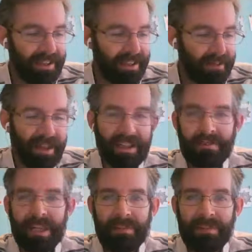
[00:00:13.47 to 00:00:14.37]
Podcast.
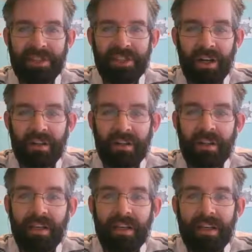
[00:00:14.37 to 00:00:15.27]
My name is
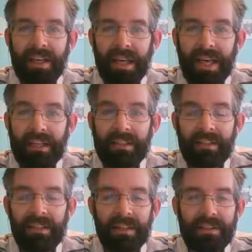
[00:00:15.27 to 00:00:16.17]
Jonathan, and
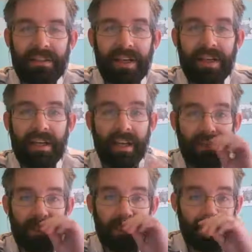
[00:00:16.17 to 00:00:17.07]
today I have a
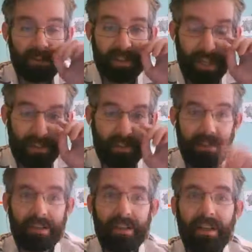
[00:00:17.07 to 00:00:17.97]
special
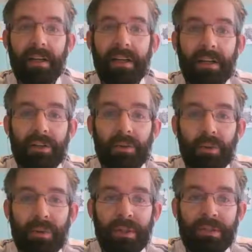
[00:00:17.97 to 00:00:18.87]
guest
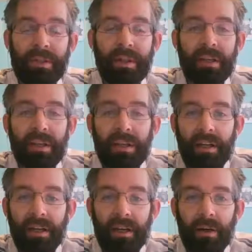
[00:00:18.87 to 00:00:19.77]
who is
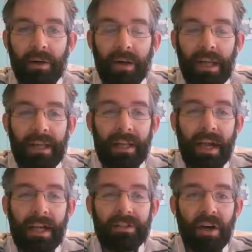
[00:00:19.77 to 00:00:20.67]
an
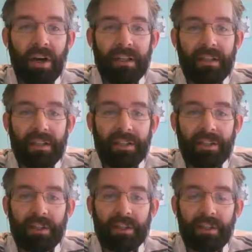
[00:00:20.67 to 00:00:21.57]
Italki
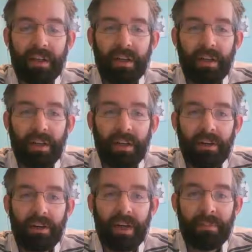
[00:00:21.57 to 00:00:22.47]
teacher.
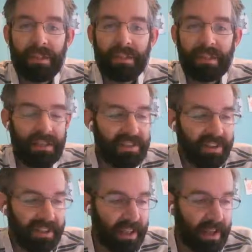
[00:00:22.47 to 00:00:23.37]
Her name is
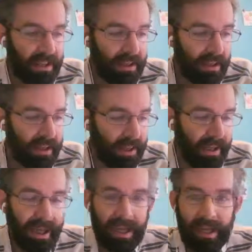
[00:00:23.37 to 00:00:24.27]
Svetlana,
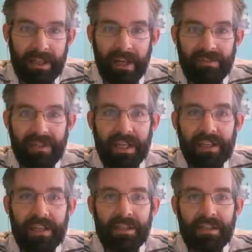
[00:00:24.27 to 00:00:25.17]
and I've taken
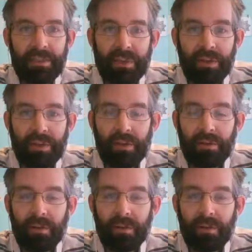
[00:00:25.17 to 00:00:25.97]
lessons with her